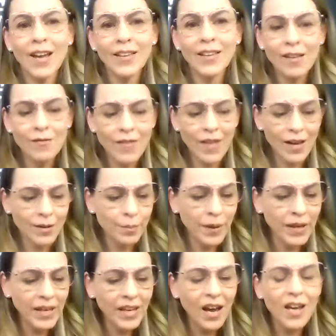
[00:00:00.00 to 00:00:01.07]
I love that.
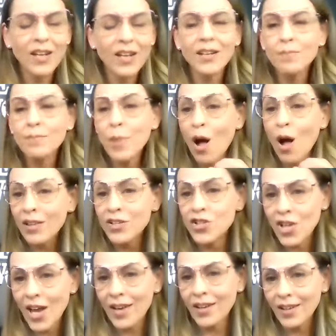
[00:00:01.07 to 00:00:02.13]
Be
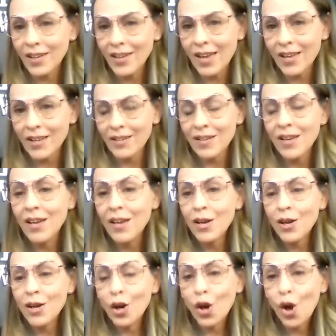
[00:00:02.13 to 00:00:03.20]
unapologetic and
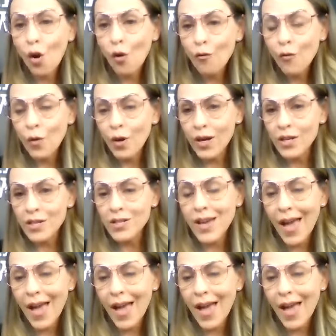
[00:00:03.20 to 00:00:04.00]
go for it.